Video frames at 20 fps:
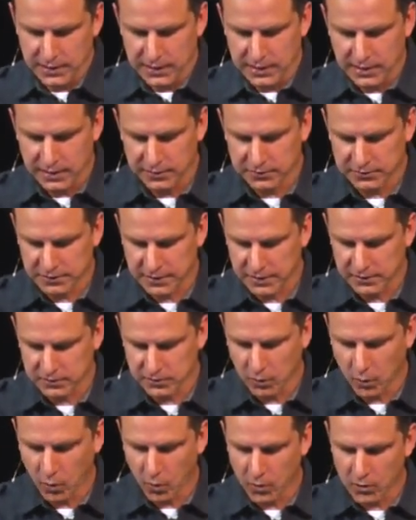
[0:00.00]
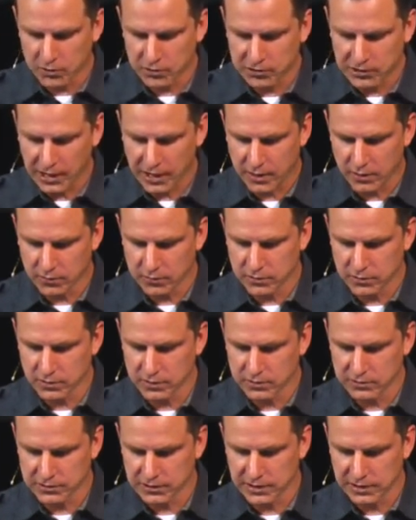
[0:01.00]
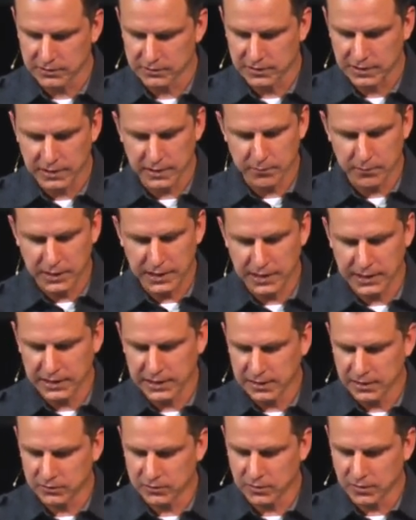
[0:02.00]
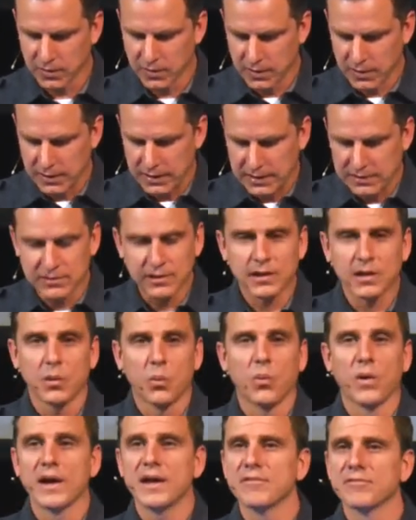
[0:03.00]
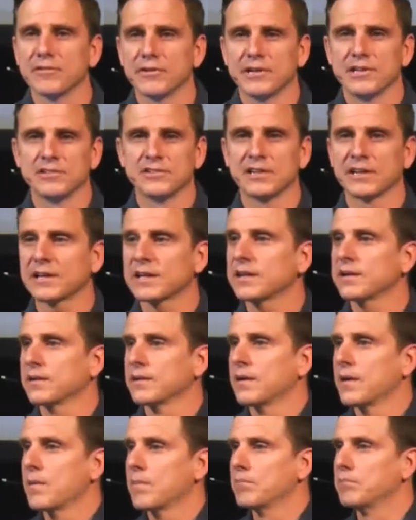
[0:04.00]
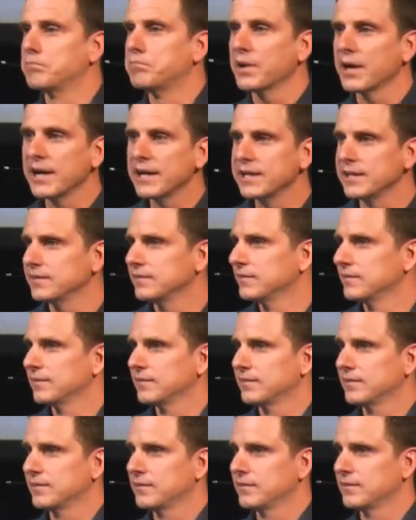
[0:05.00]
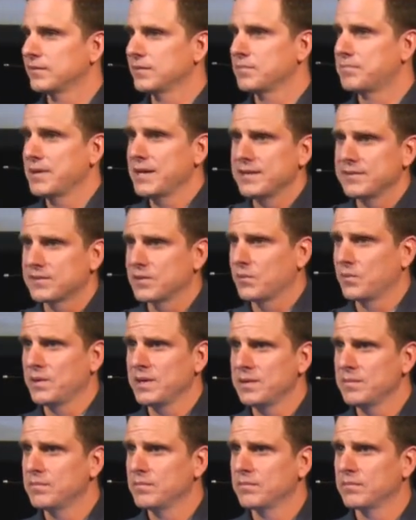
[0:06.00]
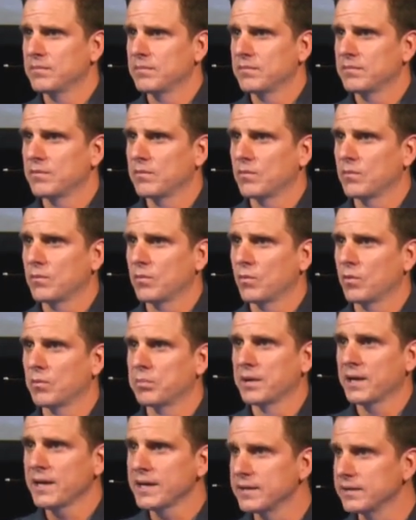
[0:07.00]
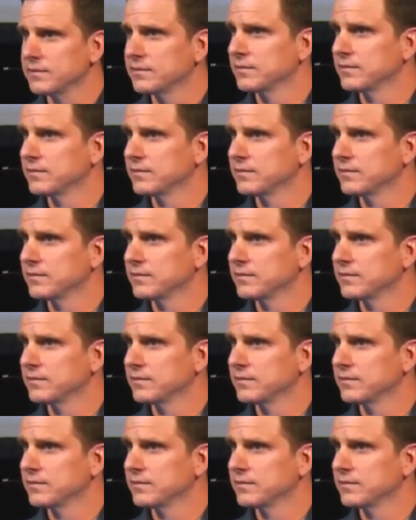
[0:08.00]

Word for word: And it says, or shadow due to change, meaning he doesn't, he's not going to waver. He's not going to bite the bait that we will bite.